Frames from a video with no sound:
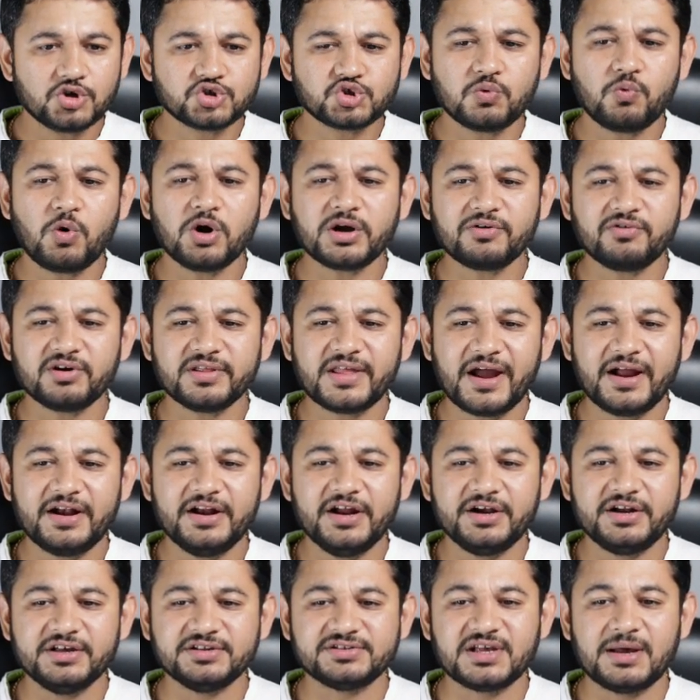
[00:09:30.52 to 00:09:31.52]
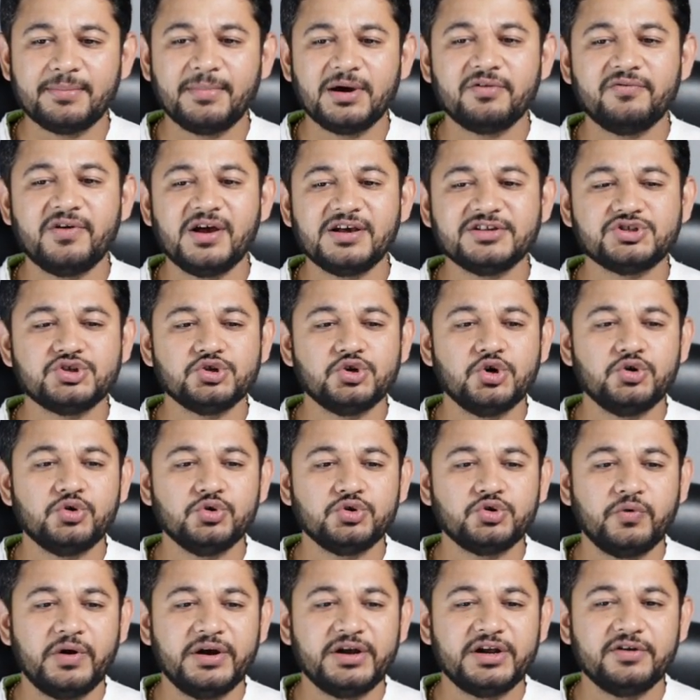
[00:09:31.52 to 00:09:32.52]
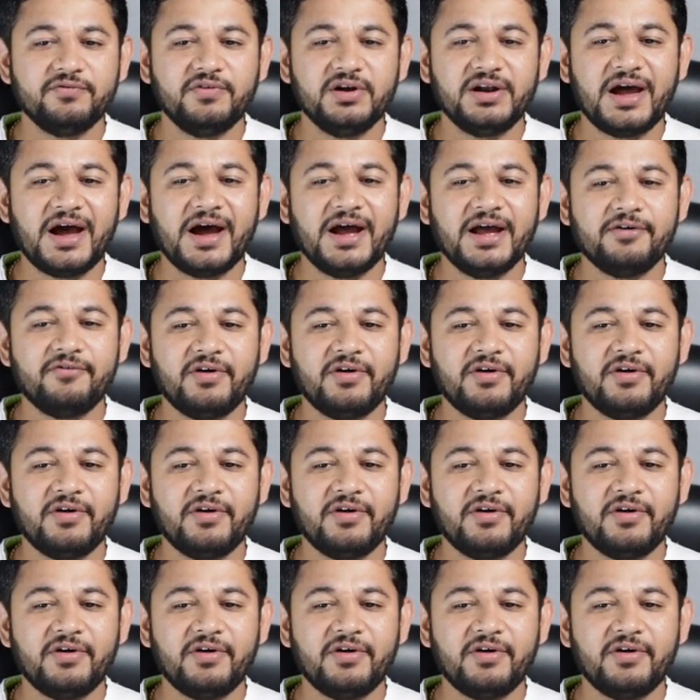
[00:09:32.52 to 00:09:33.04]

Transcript: So whatever the ID it is, M R V R zero to twenty-one, I